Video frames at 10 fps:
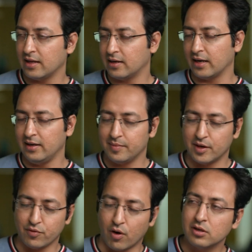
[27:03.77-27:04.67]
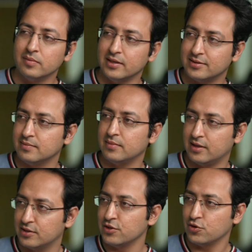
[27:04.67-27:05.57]
technically a bit of automation, but
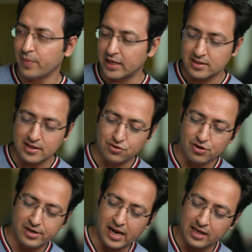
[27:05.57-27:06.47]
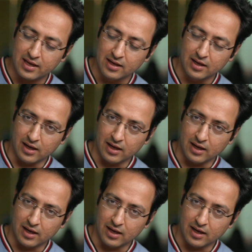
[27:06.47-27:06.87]
since you mentioned this already,